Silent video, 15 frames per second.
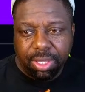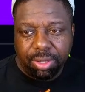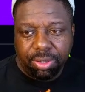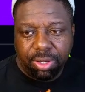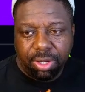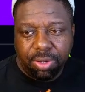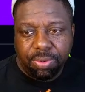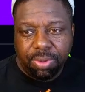You
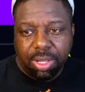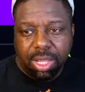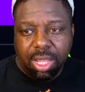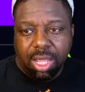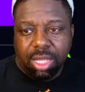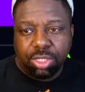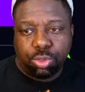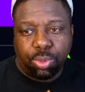know,
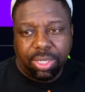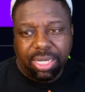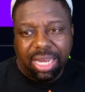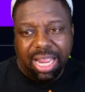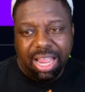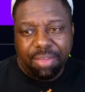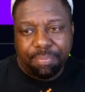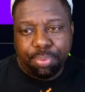20 and a
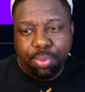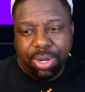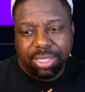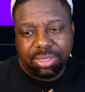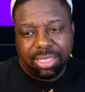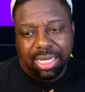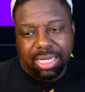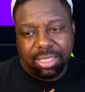half
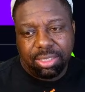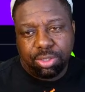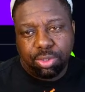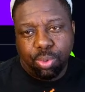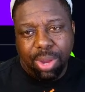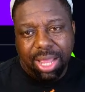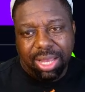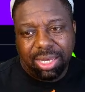points and
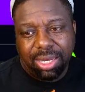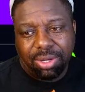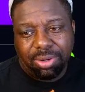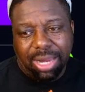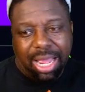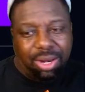Kawhi Leonard.